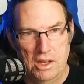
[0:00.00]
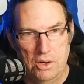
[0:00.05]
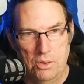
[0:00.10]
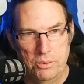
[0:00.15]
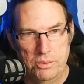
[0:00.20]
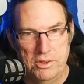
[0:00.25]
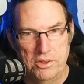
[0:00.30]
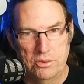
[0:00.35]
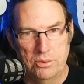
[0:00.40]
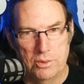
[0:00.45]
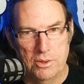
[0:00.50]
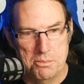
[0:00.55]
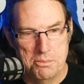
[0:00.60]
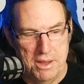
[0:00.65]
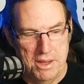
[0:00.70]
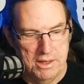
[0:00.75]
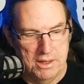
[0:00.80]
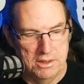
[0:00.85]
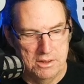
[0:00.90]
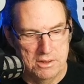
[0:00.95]
We just want to
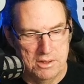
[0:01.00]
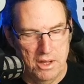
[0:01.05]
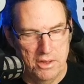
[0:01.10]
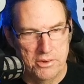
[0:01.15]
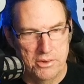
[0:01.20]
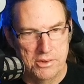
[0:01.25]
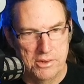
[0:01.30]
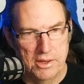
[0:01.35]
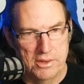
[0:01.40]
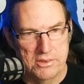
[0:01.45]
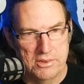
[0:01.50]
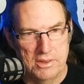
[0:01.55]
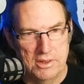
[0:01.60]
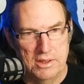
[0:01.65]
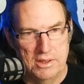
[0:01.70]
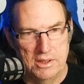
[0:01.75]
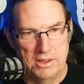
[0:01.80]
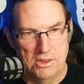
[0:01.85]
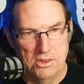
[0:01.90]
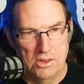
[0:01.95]
make another dozen
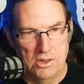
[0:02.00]
in here